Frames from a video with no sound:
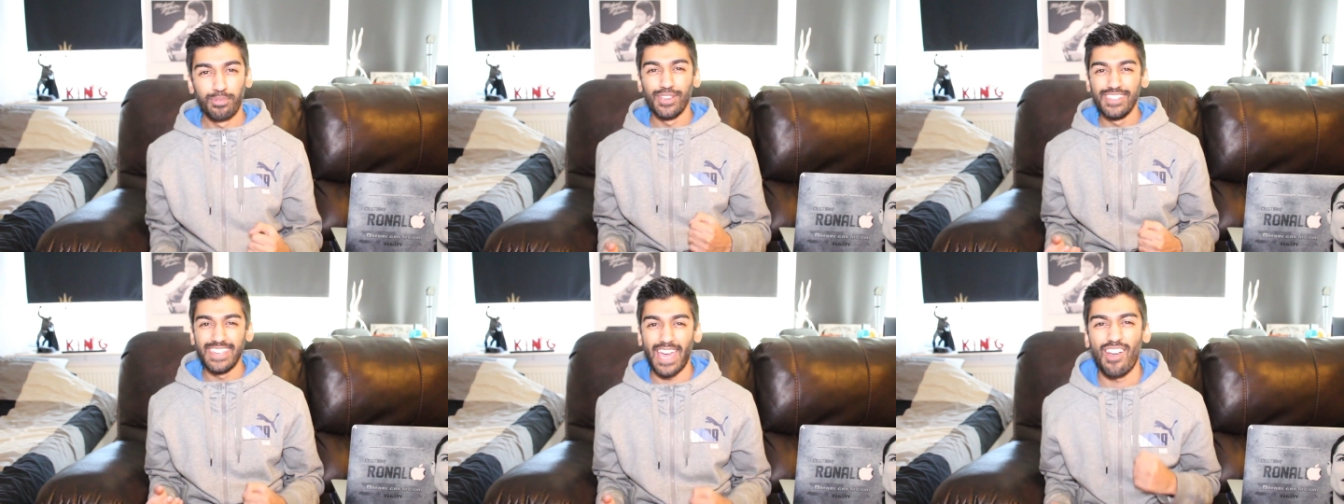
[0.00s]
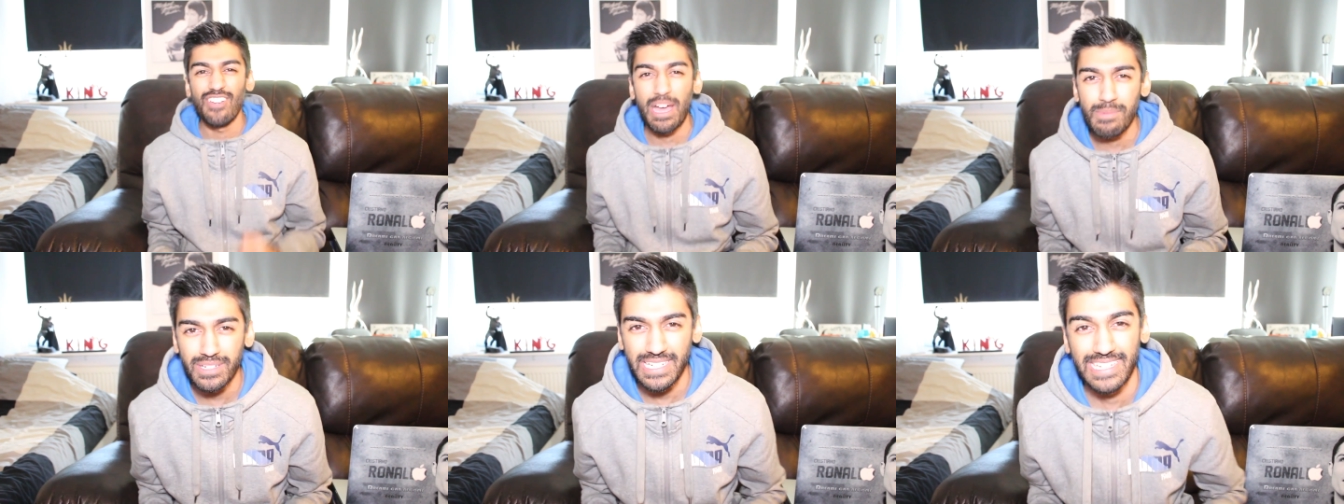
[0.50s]
But yeah,
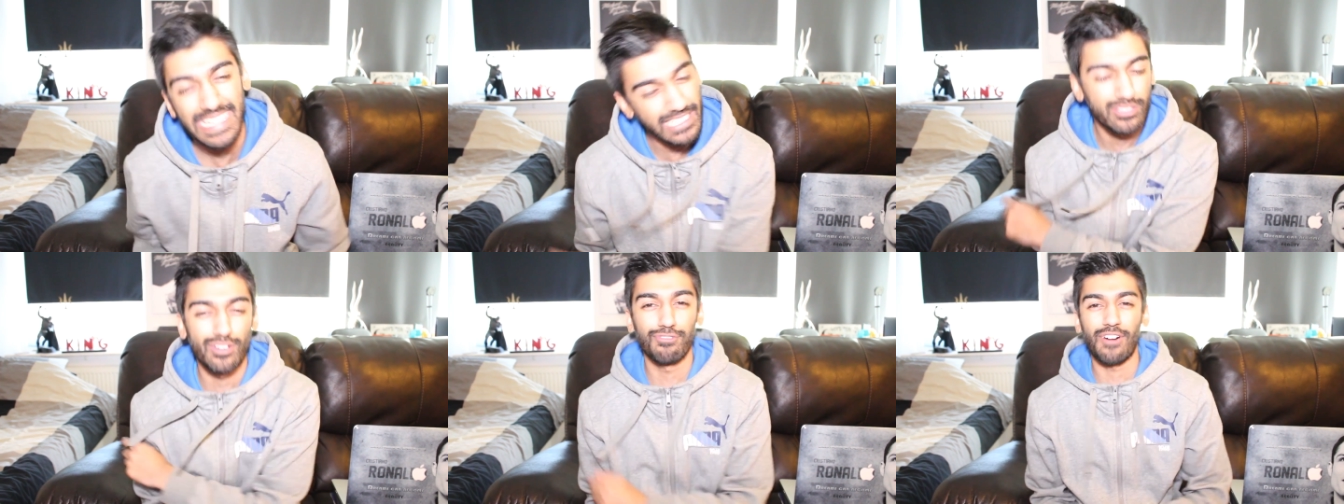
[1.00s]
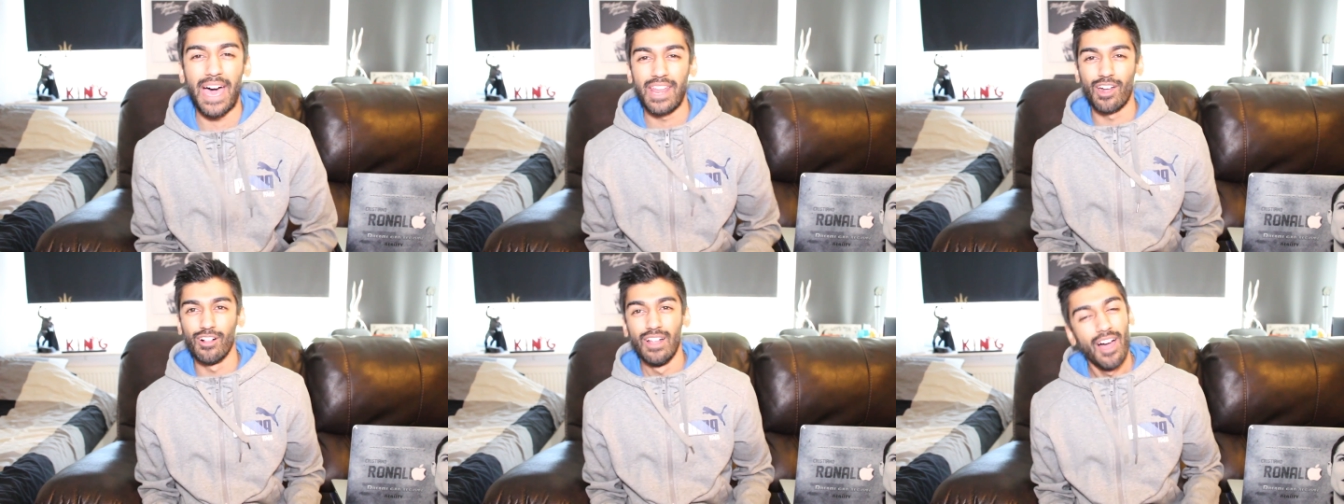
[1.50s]
Real Madrid into the
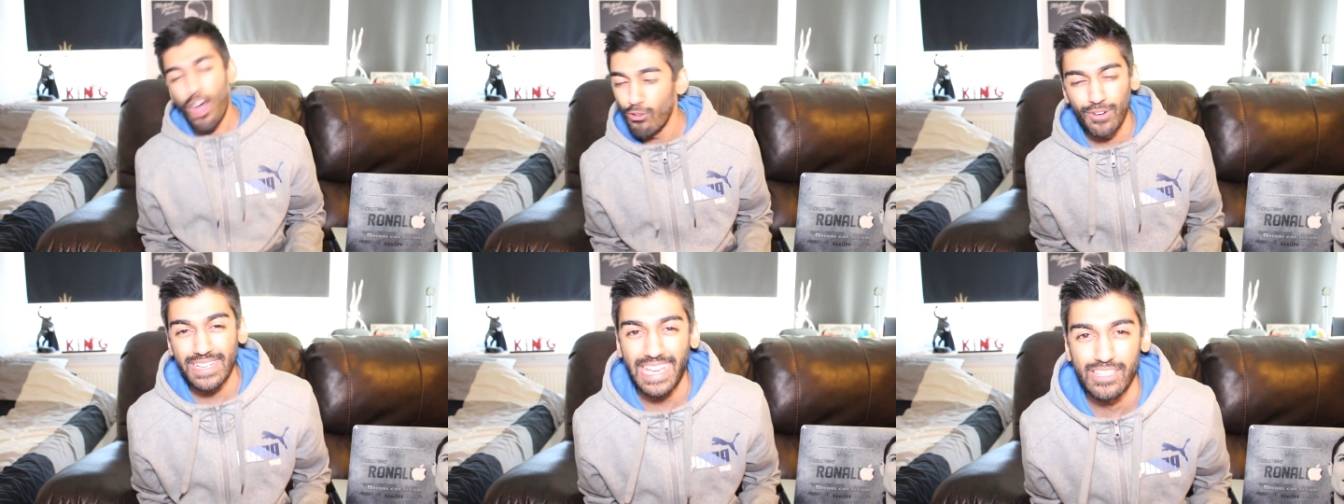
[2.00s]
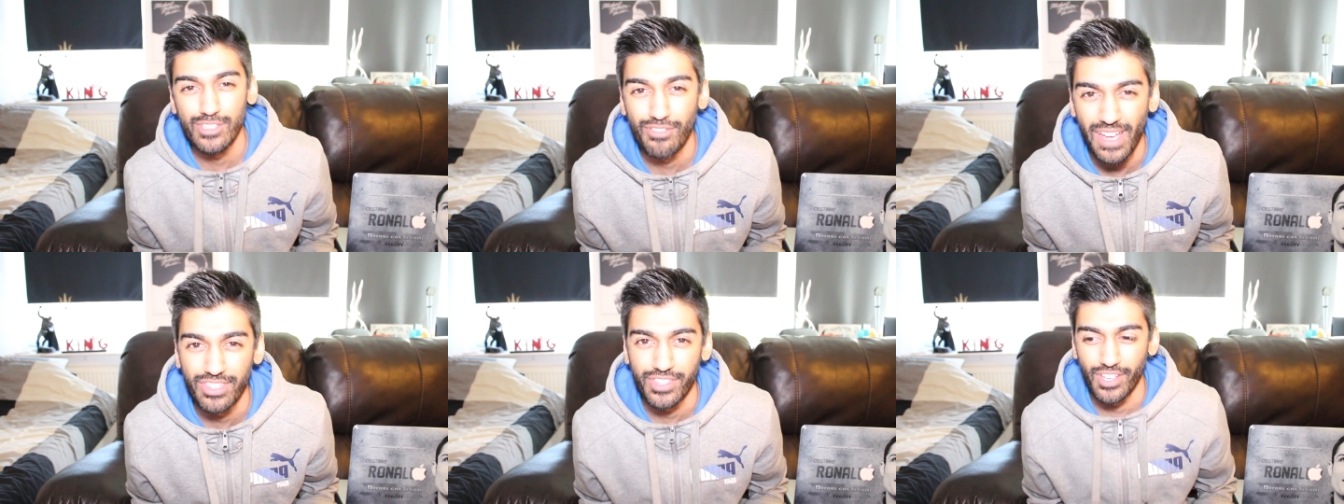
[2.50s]
final, hopefully get
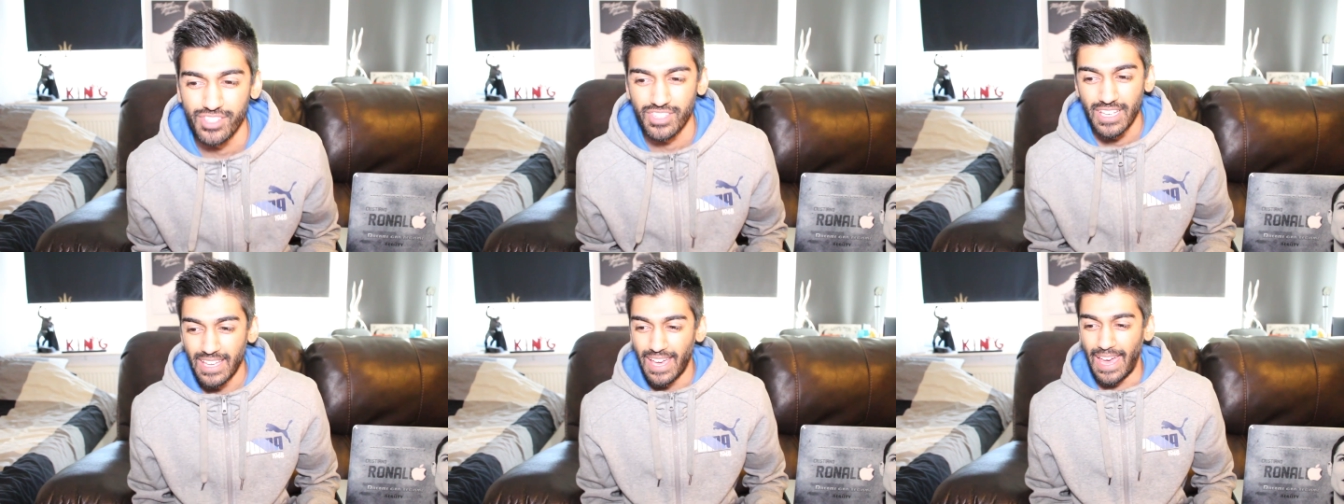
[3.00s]
Juventus.